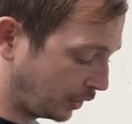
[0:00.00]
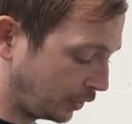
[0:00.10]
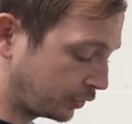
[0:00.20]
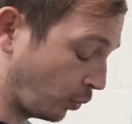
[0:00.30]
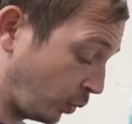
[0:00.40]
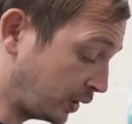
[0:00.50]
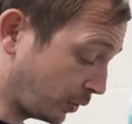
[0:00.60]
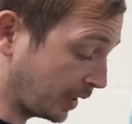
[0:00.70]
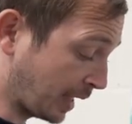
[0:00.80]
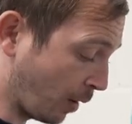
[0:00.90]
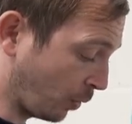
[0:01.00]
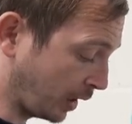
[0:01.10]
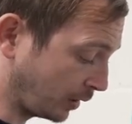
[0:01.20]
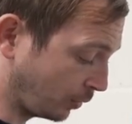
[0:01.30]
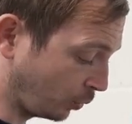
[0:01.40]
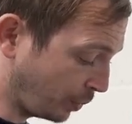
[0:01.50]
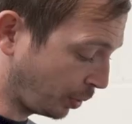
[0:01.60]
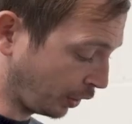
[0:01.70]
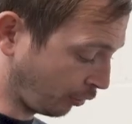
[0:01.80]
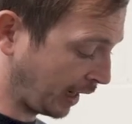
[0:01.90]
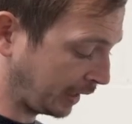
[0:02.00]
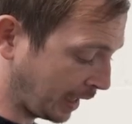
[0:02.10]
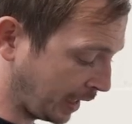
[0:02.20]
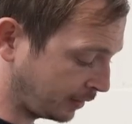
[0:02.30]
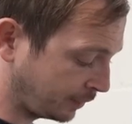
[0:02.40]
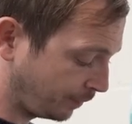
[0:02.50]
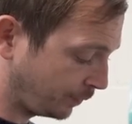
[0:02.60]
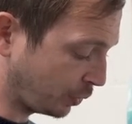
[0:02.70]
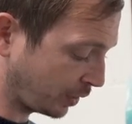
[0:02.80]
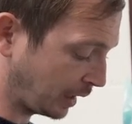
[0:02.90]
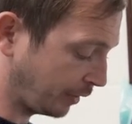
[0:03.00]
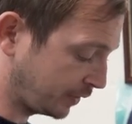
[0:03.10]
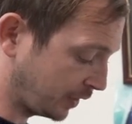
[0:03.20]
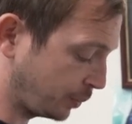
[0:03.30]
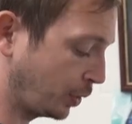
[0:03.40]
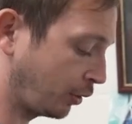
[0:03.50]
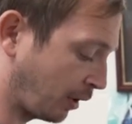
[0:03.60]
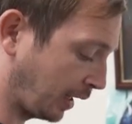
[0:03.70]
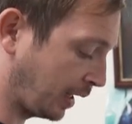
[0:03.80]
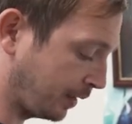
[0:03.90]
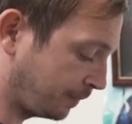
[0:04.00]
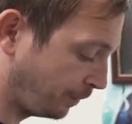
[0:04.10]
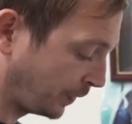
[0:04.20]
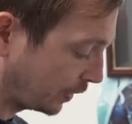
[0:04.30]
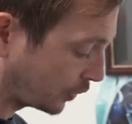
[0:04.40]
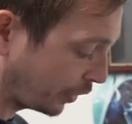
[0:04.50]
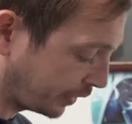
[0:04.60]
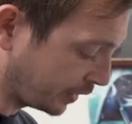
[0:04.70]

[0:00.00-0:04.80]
So we do it that way. We put the crank in, do our clearances, put the crank in, tighten